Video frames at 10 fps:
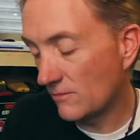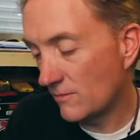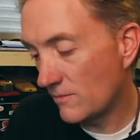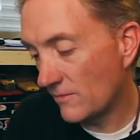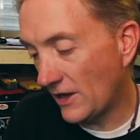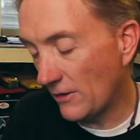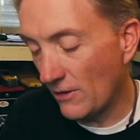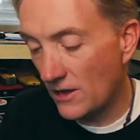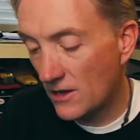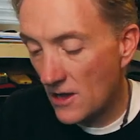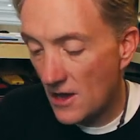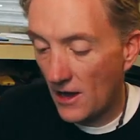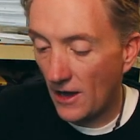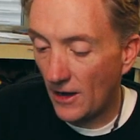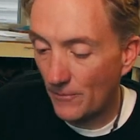At any rate,
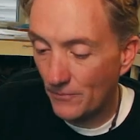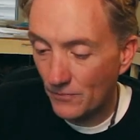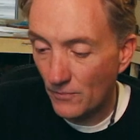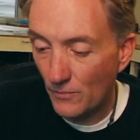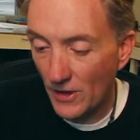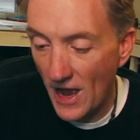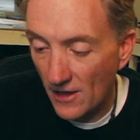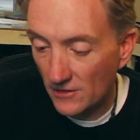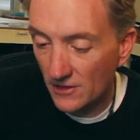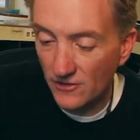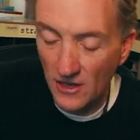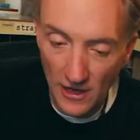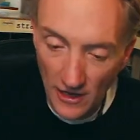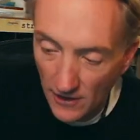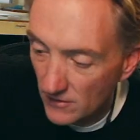but yeah, let's see.
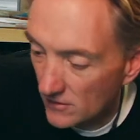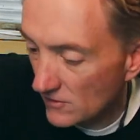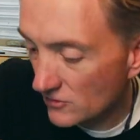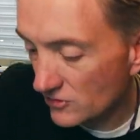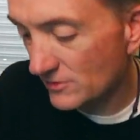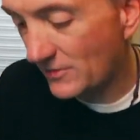Show some